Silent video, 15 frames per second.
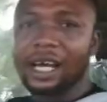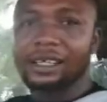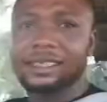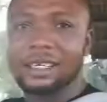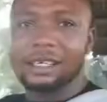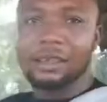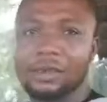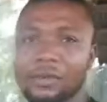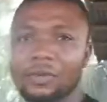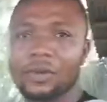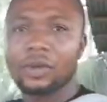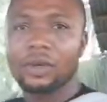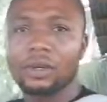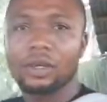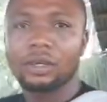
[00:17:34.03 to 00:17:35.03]
So what wood
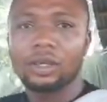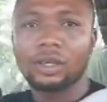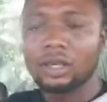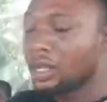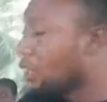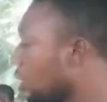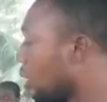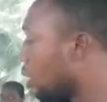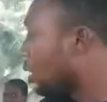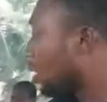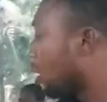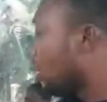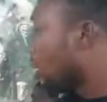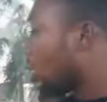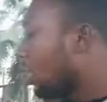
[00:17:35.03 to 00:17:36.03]
is this? What size is
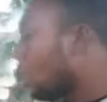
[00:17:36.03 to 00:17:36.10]
this?